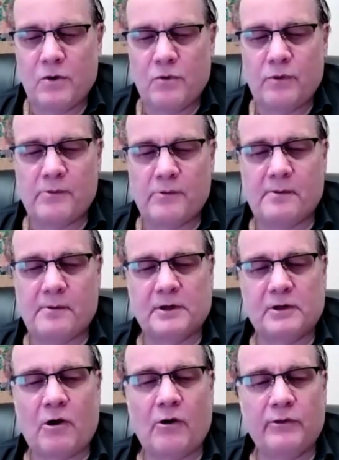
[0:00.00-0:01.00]
what we
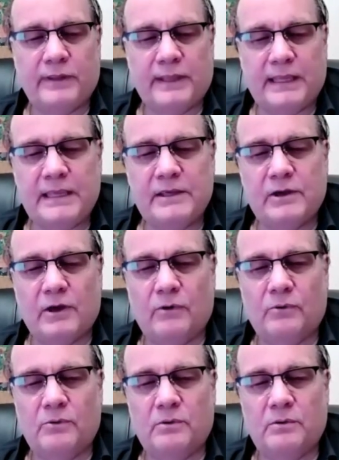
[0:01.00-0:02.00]
would call the
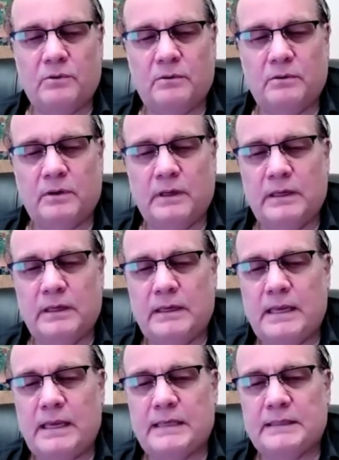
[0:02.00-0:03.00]
ego,
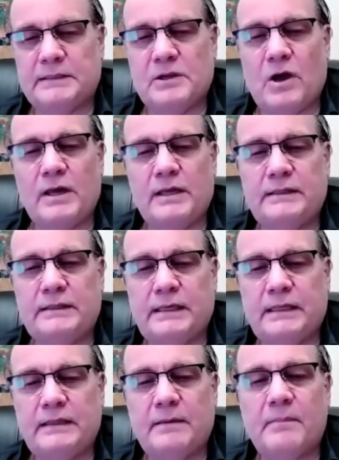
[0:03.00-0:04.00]
is not
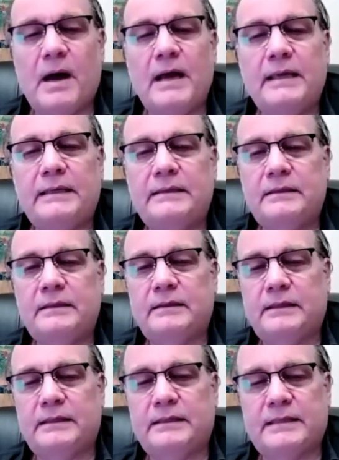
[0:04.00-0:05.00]
in the mind.
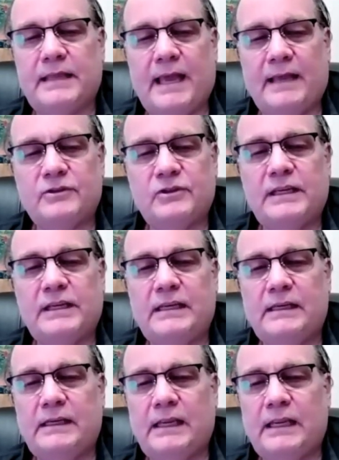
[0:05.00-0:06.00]
It's
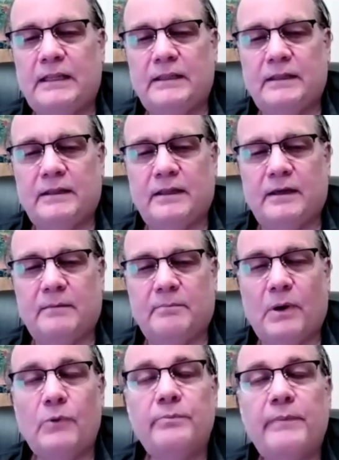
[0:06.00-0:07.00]
actually in the
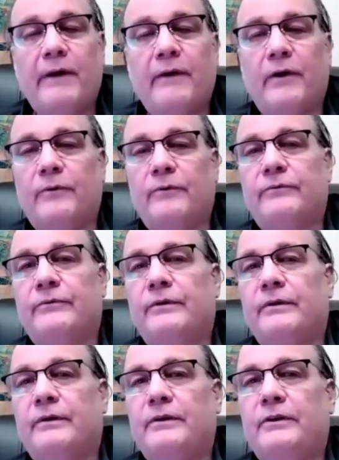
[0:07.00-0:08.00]
bone marrow.
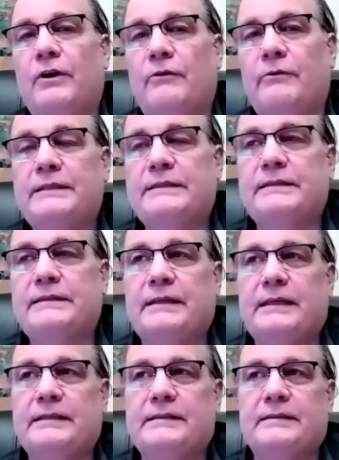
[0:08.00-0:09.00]
You know, it's
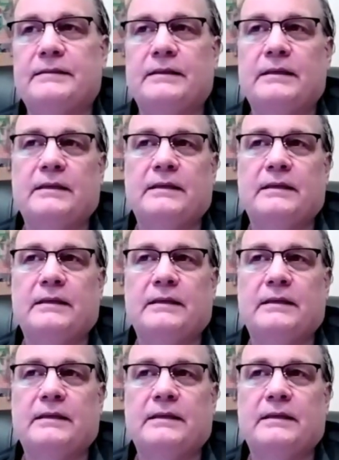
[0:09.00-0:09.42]
it's